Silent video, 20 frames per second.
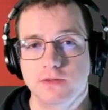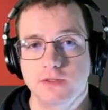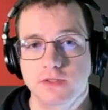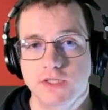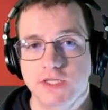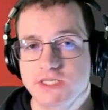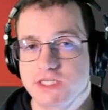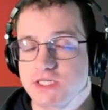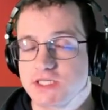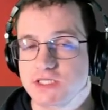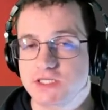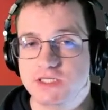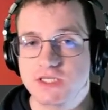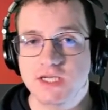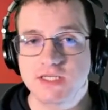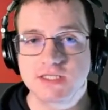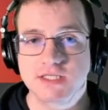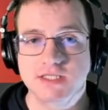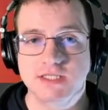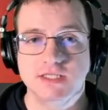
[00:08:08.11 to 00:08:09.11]
This is
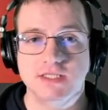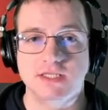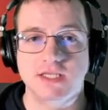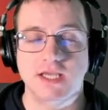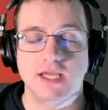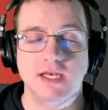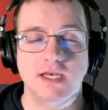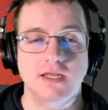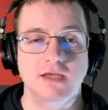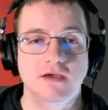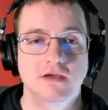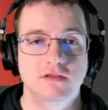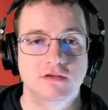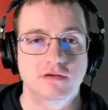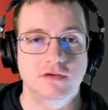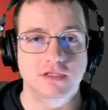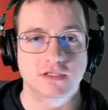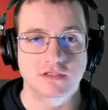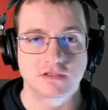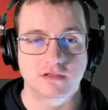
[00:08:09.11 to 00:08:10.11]
just as any other
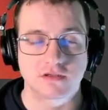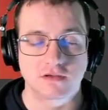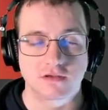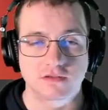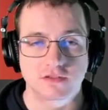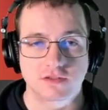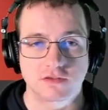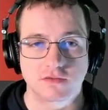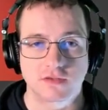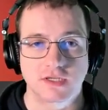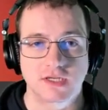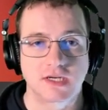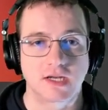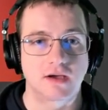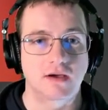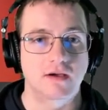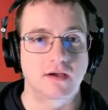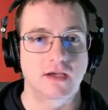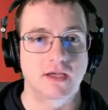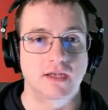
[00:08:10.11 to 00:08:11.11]
install screen
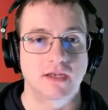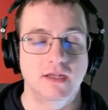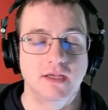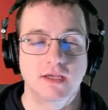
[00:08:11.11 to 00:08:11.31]
on